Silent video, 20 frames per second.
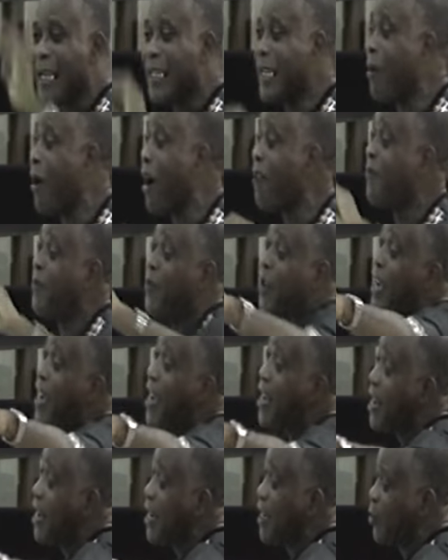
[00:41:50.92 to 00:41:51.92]
They were
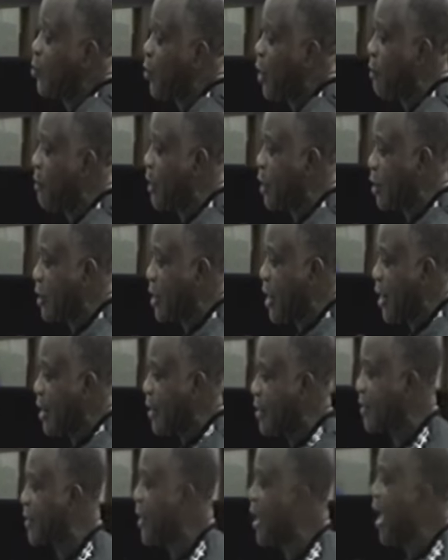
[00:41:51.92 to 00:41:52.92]
filled with
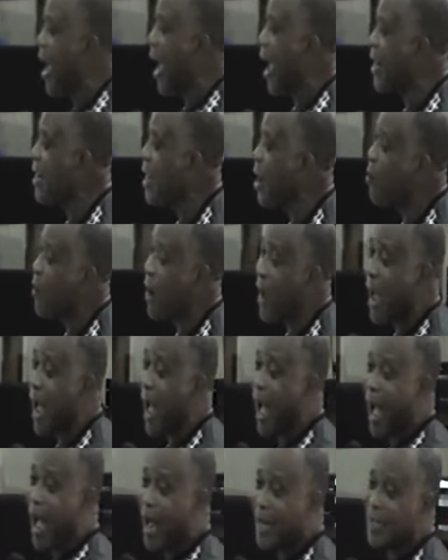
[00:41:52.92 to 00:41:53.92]
missionaries. And then we
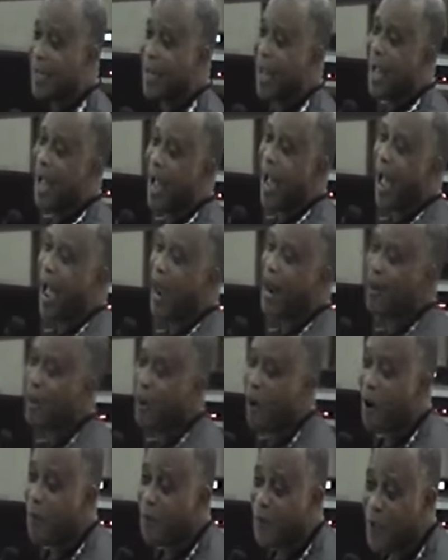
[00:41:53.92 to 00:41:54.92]
had an
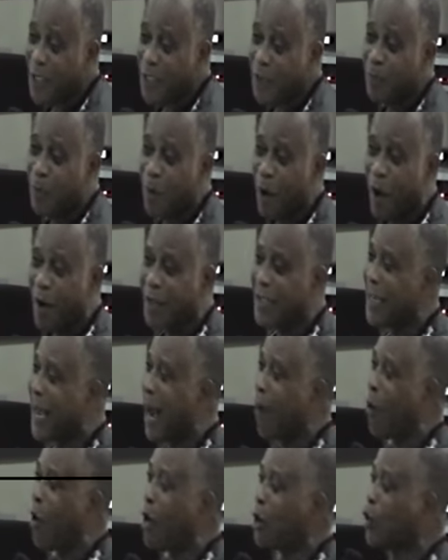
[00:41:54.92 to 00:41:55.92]
office block
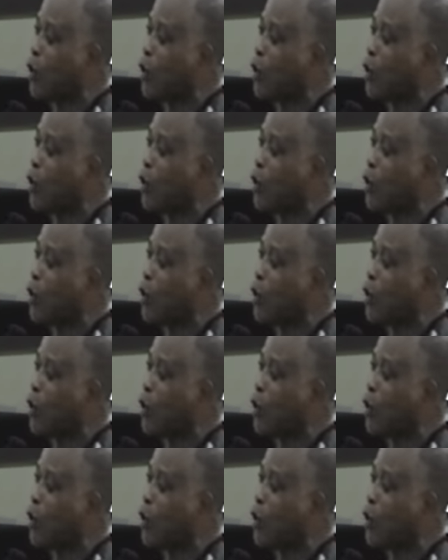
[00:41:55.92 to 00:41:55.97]
that was